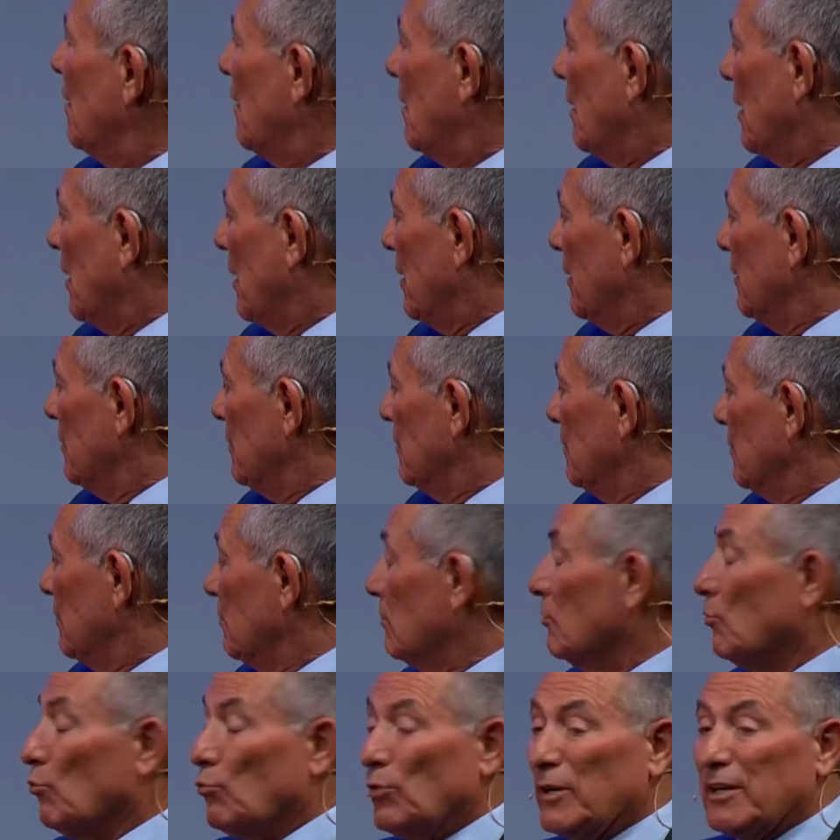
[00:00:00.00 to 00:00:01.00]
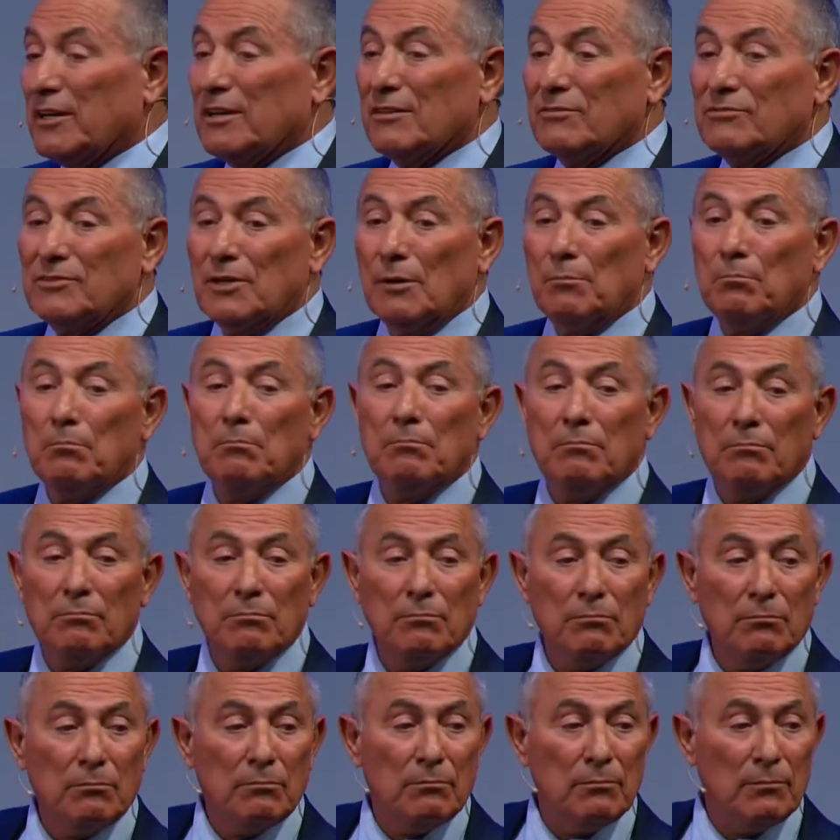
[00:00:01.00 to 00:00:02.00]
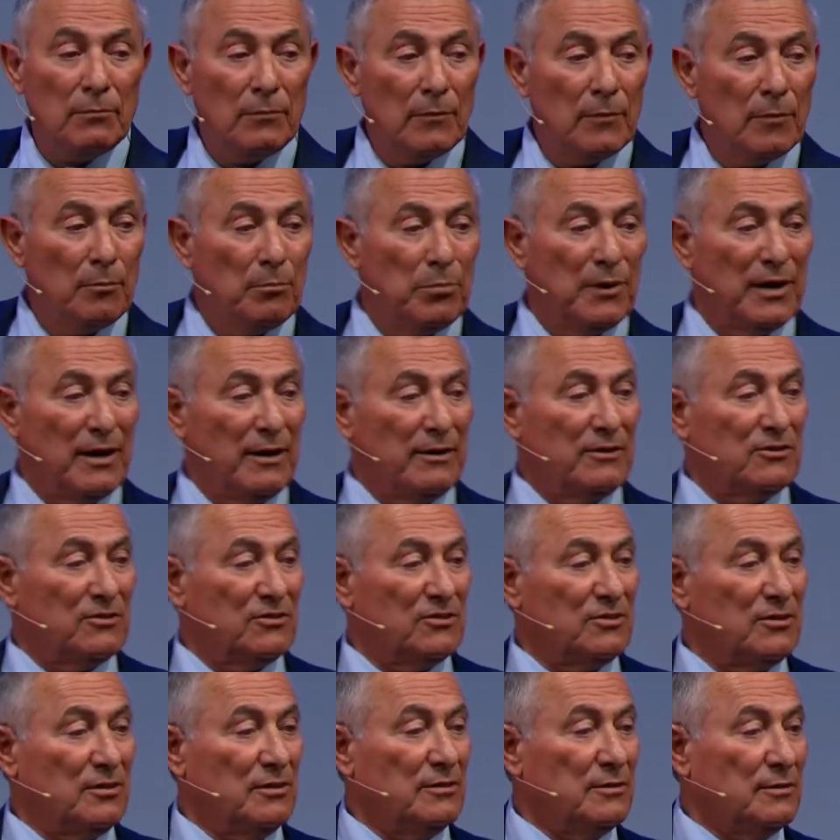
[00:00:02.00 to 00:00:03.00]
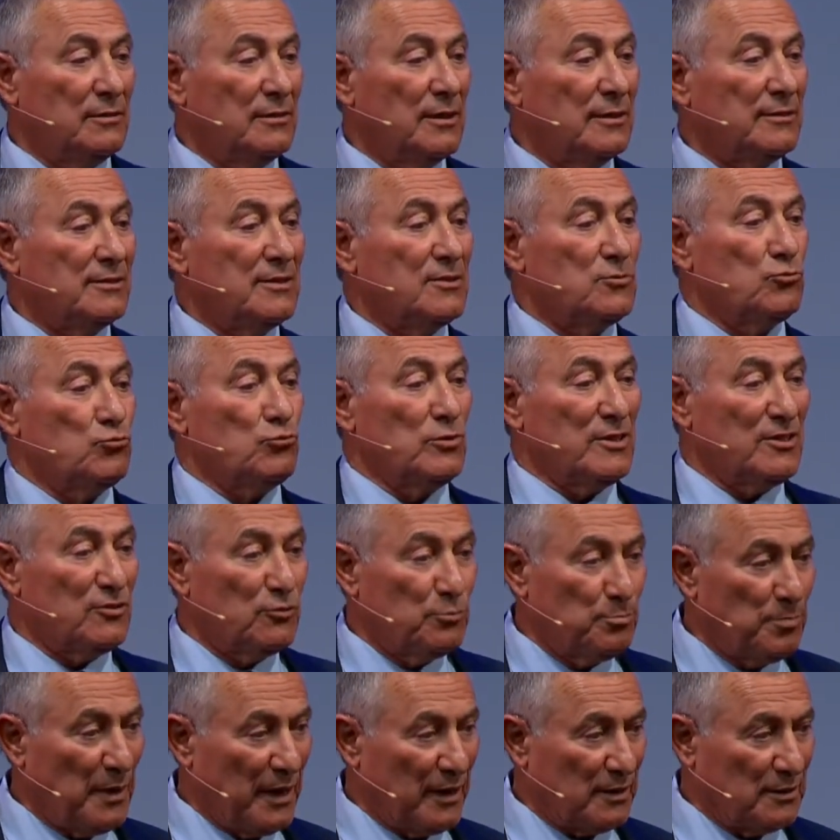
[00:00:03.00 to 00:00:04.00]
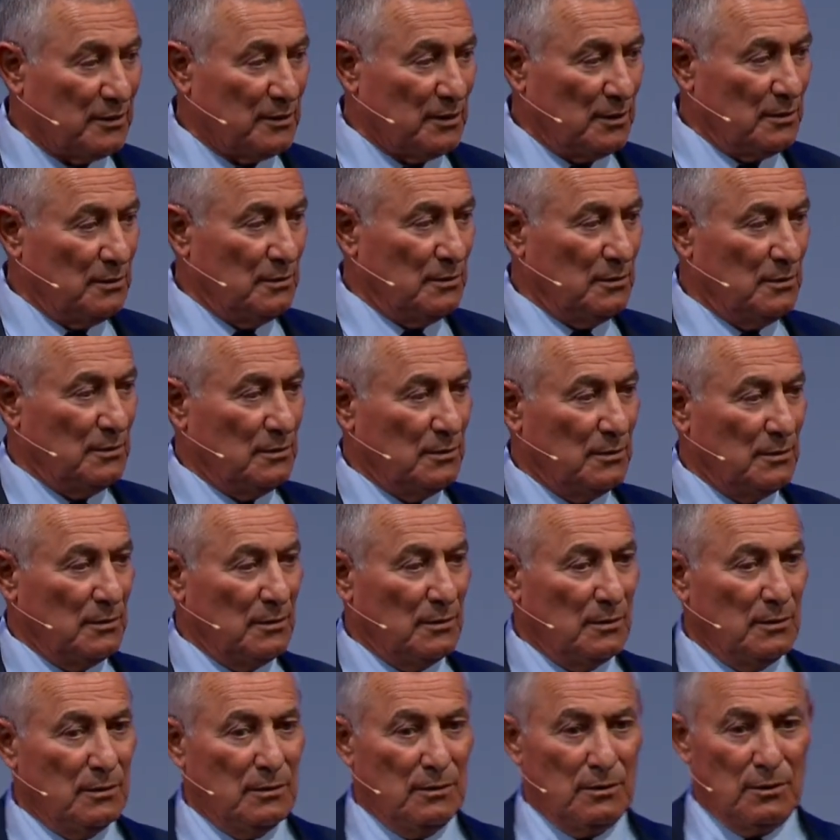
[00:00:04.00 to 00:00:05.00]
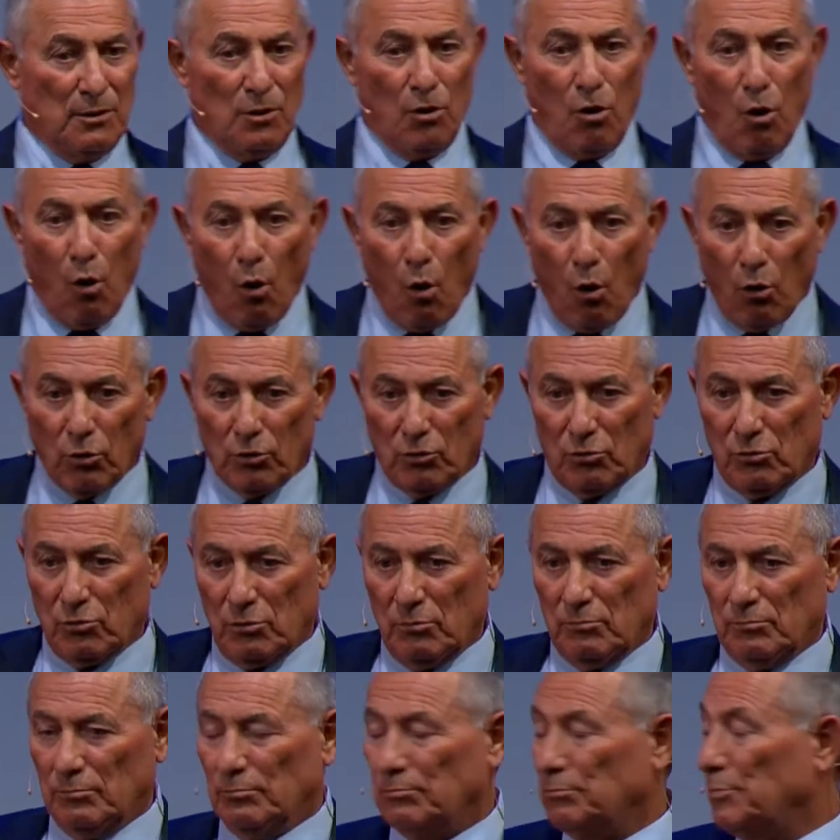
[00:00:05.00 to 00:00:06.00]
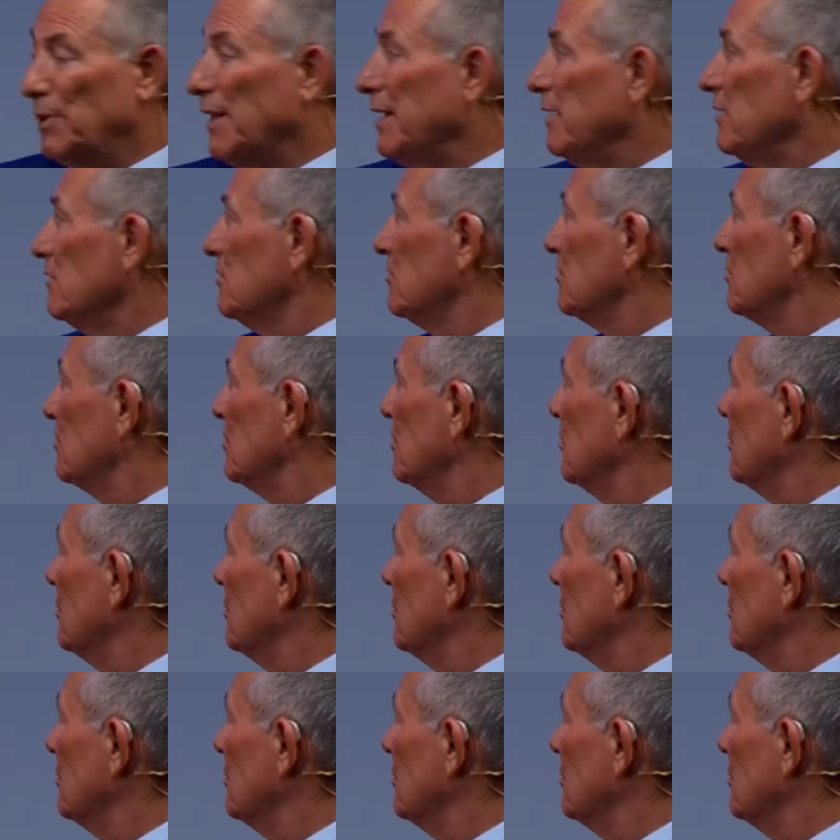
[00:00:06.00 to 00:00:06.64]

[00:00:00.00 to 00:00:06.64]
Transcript: And we give them place that is respected, honor place.